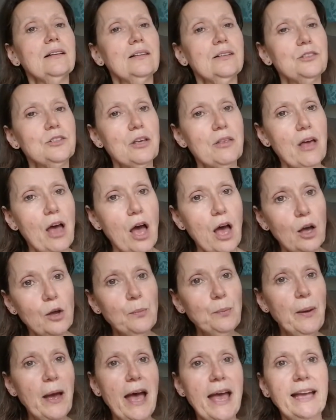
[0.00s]
So the
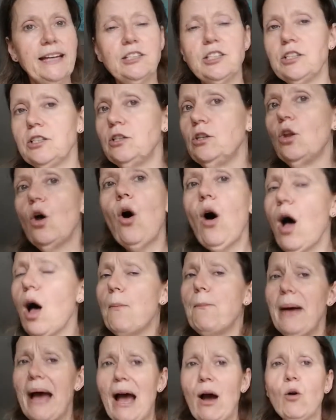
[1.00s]
homepage is not
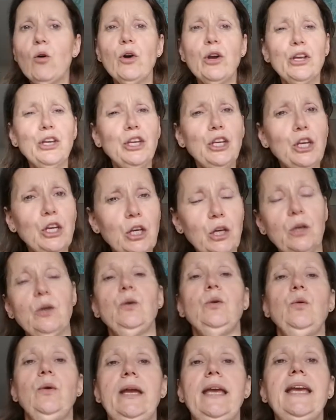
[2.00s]
about
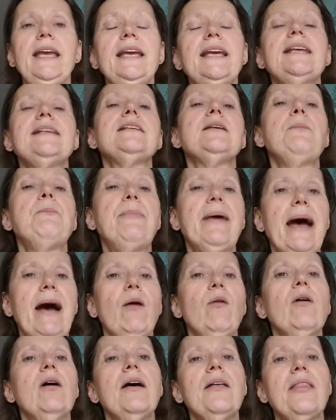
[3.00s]
you, it is
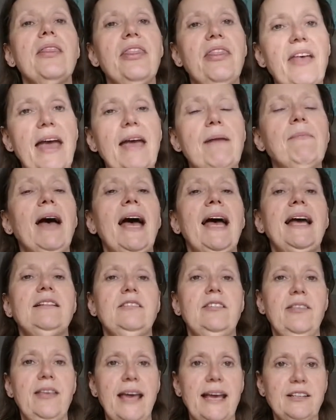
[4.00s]
about them
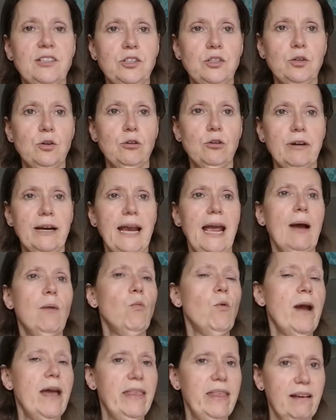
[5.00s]
and their story and
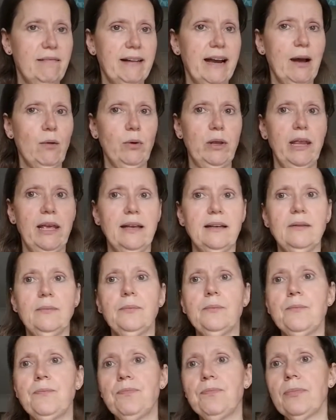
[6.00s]
where they're at with it.
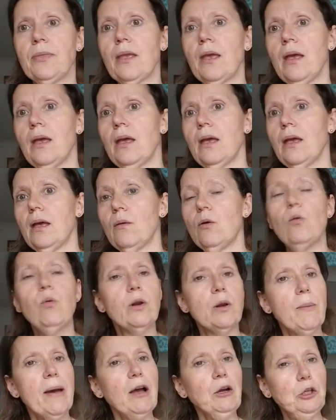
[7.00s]
But what
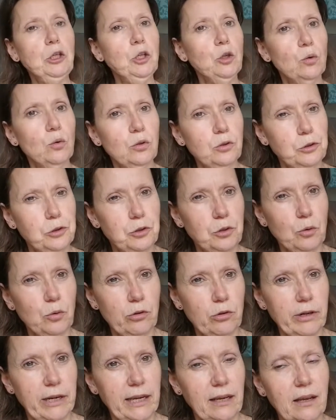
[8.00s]
about your
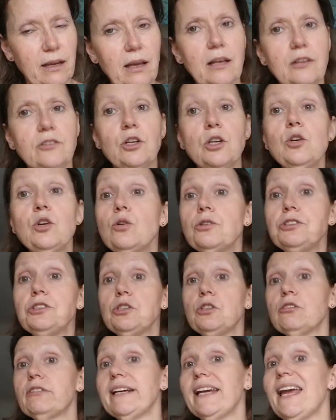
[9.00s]
story? So your
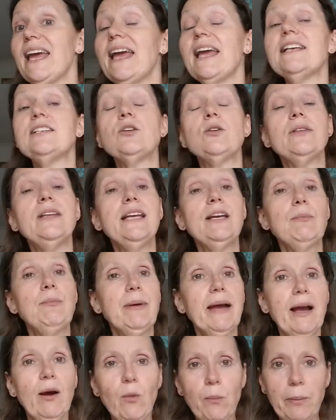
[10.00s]
story is on the
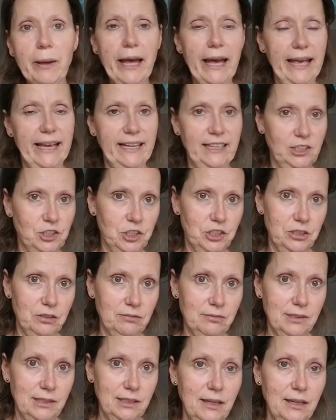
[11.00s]
About page.
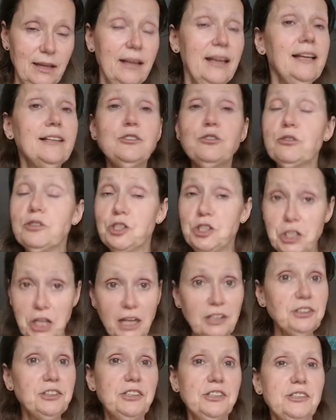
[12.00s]
It's
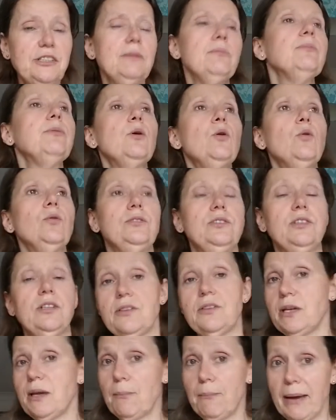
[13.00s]
just as important.
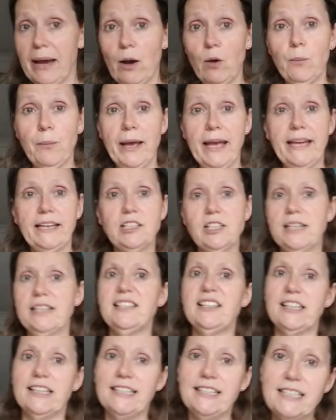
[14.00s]
The About page is
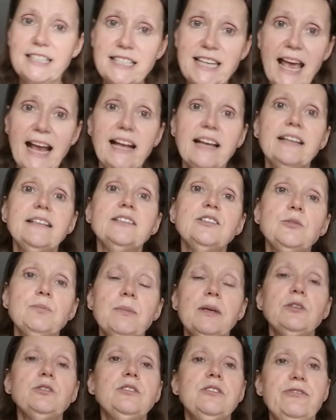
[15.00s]
the second
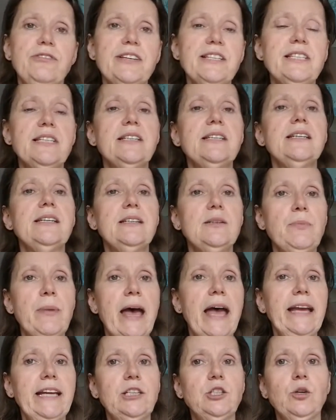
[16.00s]
most visited
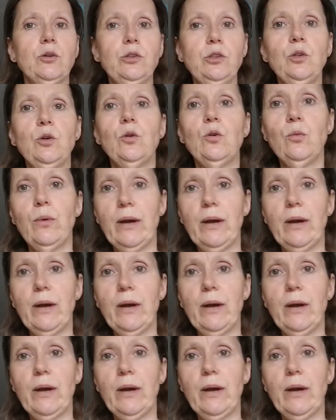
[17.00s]
page on your